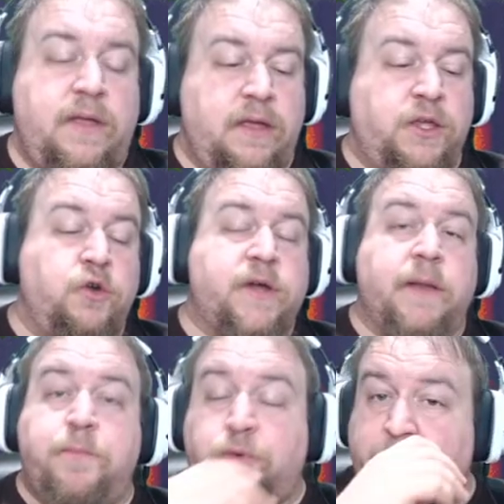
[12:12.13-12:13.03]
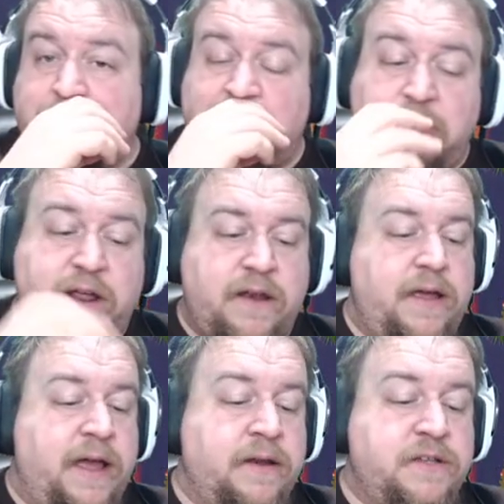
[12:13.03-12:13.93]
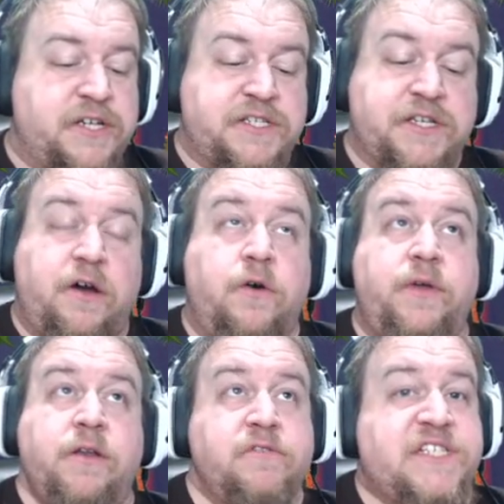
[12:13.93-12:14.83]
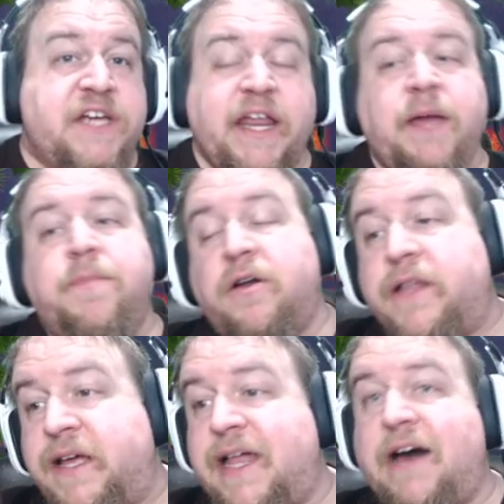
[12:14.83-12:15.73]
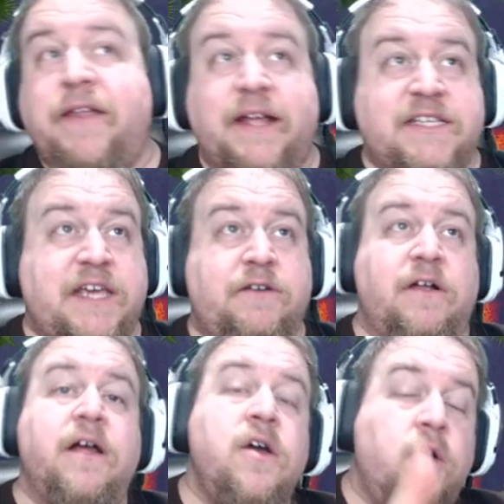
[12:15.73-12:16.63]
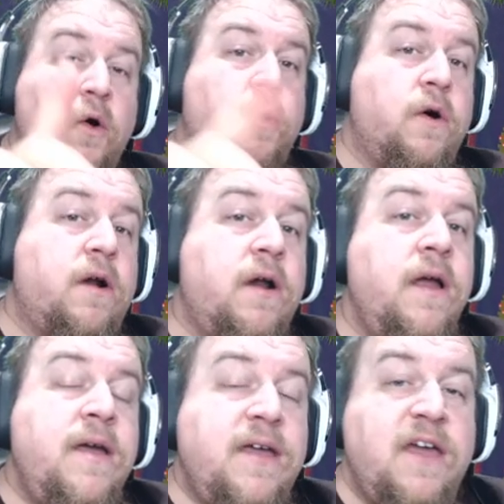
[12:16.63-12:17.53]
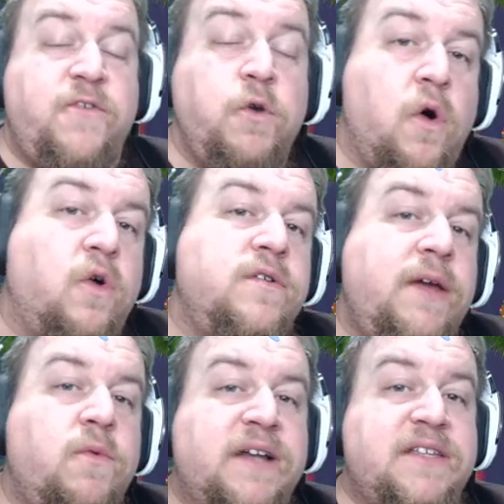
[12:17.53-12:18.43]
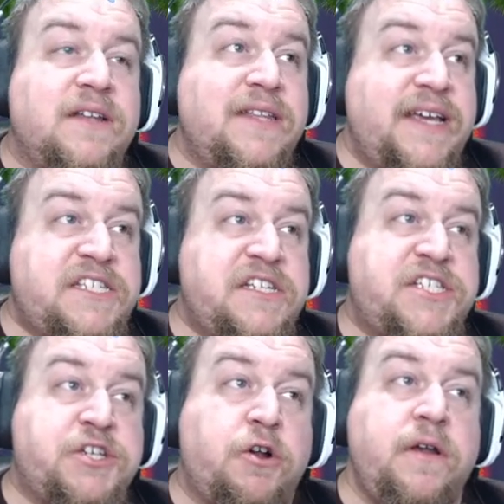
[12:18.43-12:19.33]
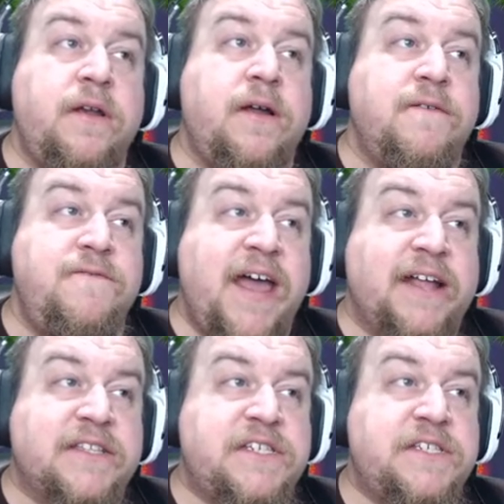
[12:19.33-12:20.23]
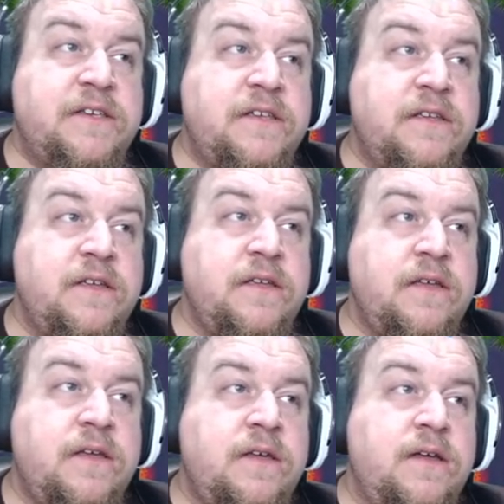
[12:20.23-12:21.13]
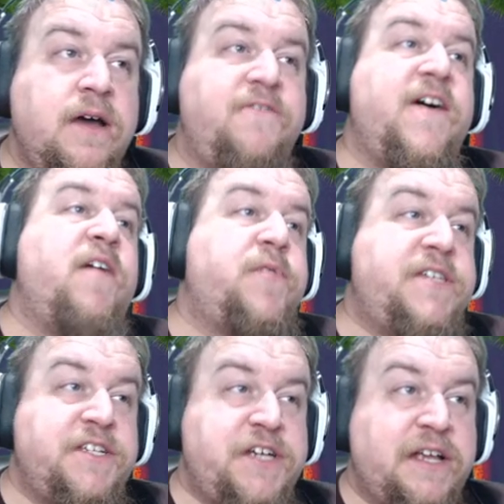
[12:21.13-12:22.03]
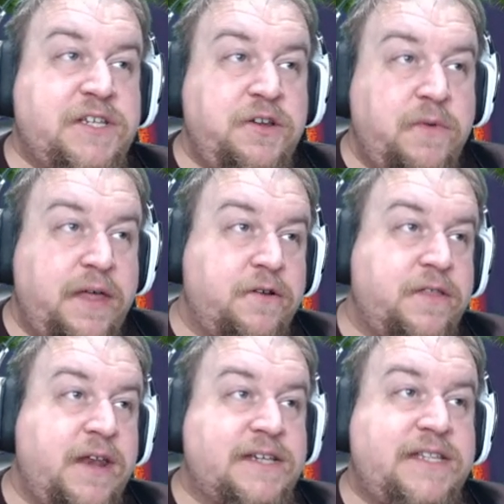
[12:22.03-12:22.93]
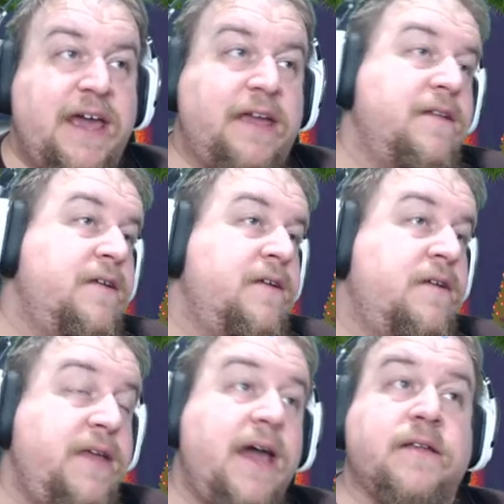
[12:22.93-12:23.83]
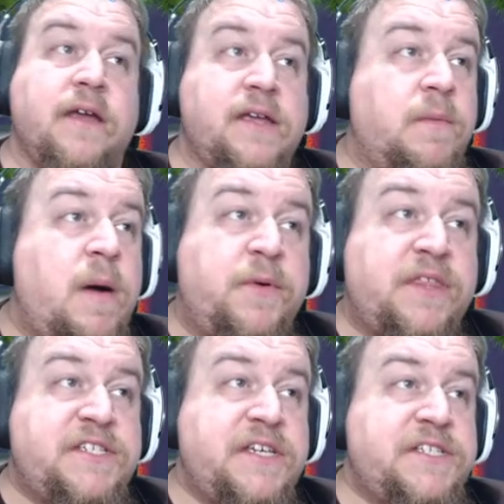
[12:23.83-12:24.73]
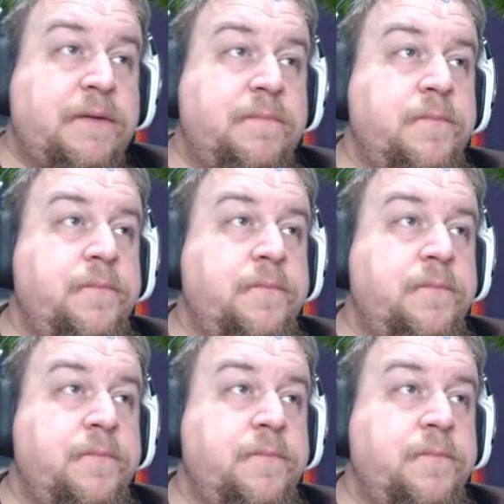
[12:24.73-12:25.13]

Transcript: You can preload it and just go, you know, sunny, partly cloudy, etc. Or if you only want to list certain events, a 5% chance of new weather the next day. Yeah, come up with a system.